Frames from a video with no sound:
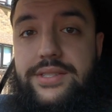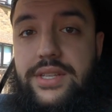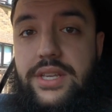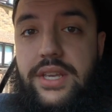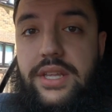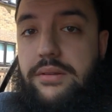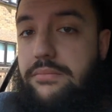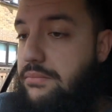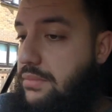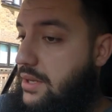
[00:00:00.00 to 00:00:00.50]
has
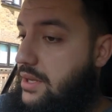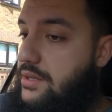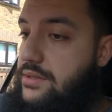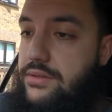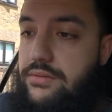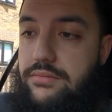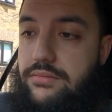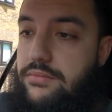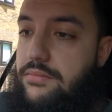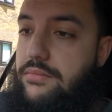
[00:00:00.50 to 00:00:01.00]
any,
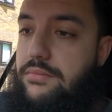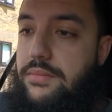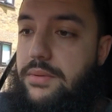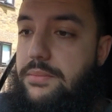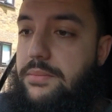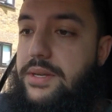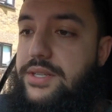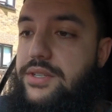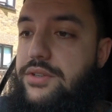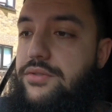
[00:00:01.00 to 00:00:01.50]
please
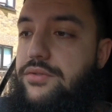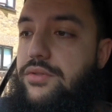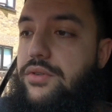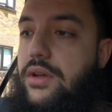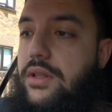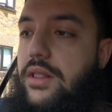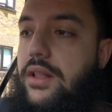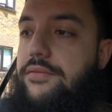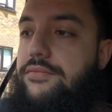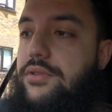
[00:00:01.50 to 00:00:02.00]
message
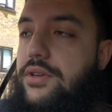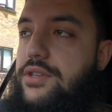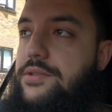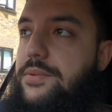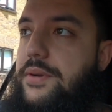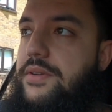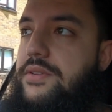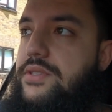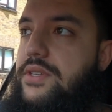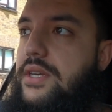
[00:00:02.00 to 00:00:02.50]
through. I'd love to
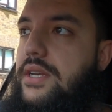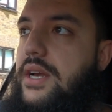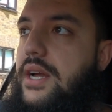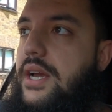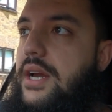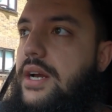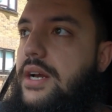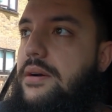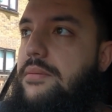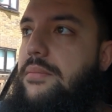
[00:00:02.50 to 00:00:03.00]
experience it.
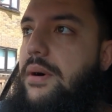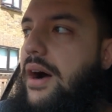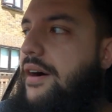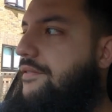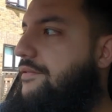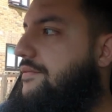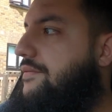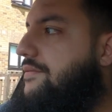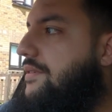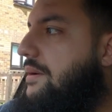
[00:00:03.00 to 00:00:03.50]

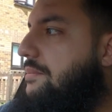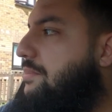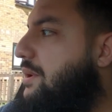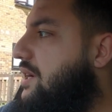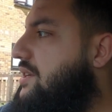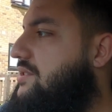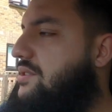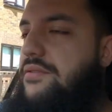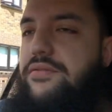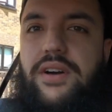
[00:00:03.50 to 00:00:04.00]
But I
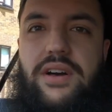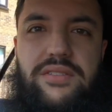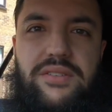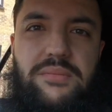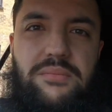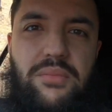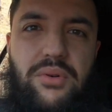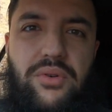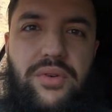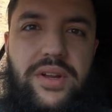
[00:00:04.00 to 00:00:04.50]
personally
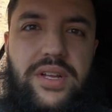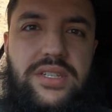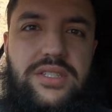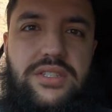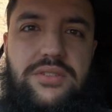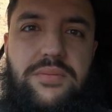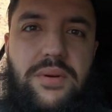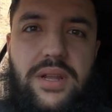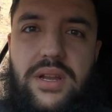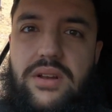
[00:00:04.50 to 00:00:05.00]
found them
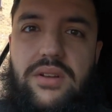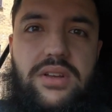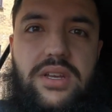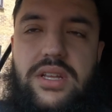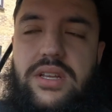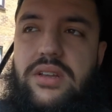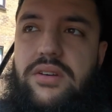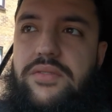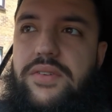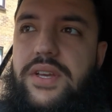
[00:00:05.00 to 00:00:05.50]
boring just by the
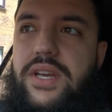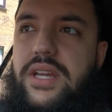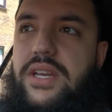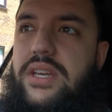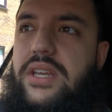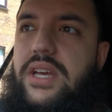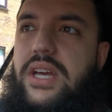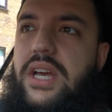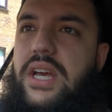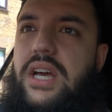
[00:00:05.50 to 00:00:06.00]
looking of it,
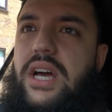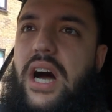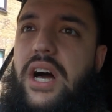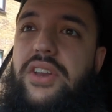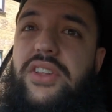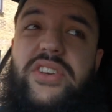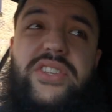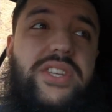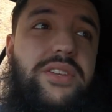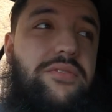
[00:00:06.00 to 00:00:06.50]
and
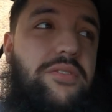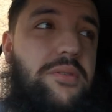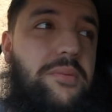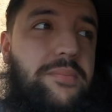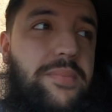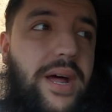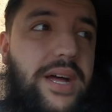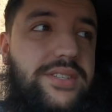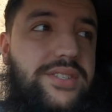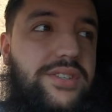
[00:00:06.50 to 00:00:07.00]
you can see from
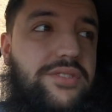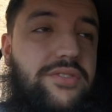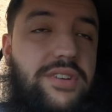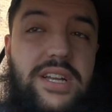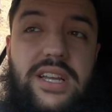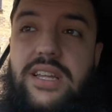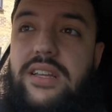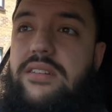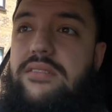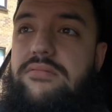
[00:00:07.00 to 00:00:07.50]
the prices,
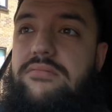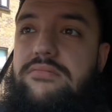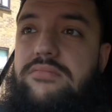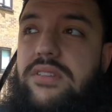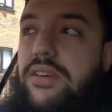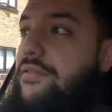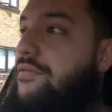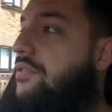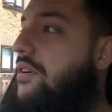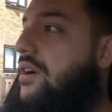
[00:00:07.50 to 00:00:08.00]
really,
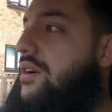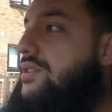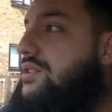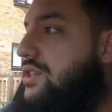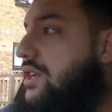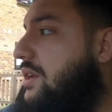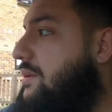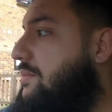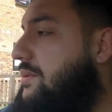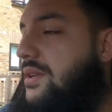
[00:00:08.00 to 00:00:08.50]
they're
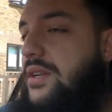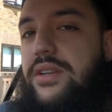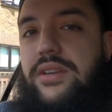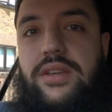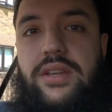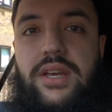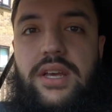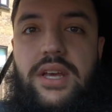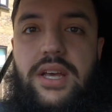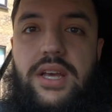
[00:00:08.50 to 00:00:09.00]
far cheaper
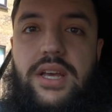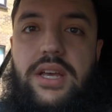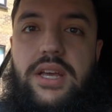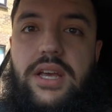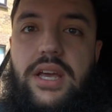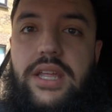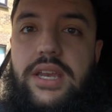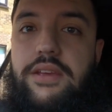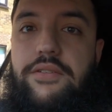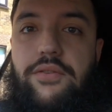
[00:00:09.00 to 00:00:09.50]
than
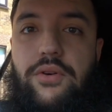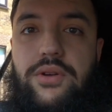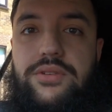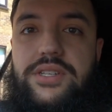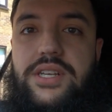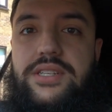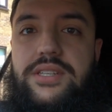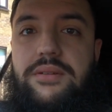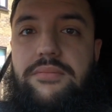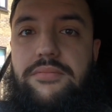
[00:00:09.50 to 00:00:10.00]
an
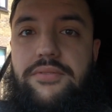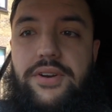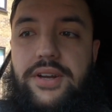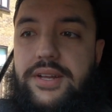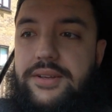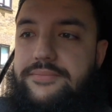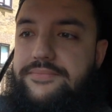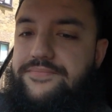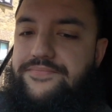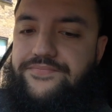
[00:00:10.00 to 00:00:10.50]
E46
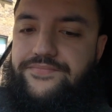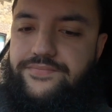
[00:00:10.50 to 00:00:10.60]
M3.